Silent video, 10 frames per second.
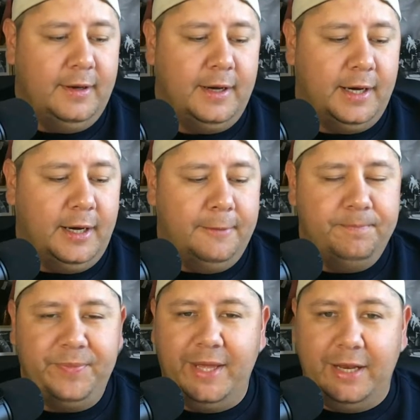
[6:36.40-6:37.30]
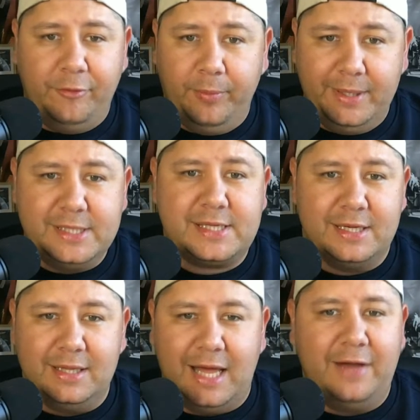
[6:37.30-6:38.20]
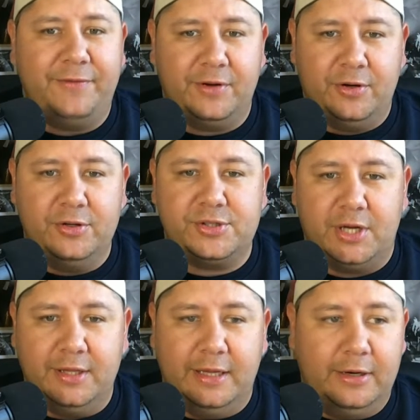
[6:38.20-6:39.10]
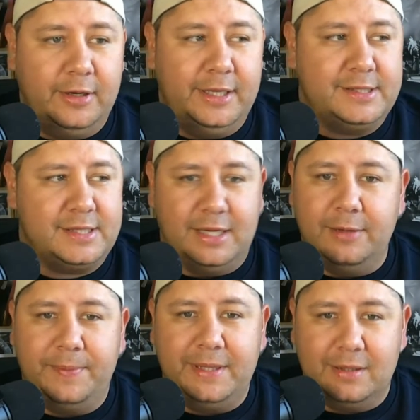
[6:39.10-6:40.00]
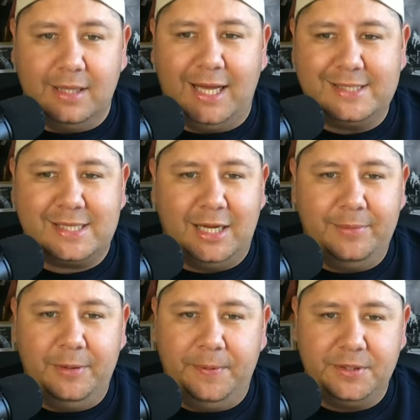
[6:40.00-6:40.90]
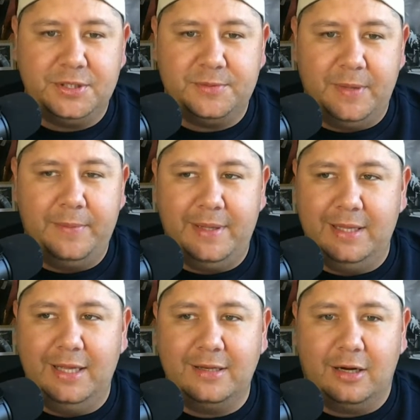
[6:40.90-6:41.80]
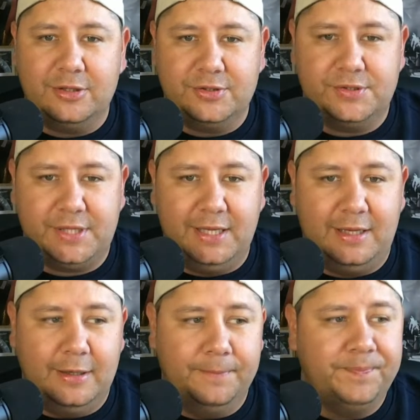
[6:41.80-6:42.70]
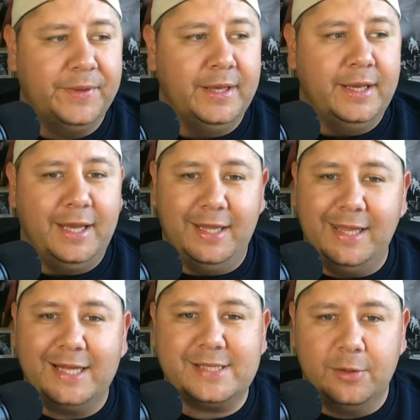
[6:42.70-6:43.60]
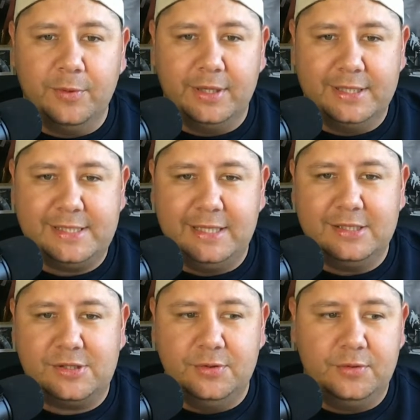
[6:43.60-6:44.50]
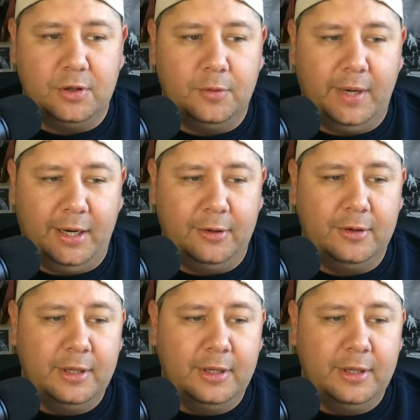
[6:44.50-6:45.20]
And everybody's going to laugh at Kershaw there. It's going to be the last time he pitches maybe at Dodger Stadium. And that's how we're going to see this dude go out.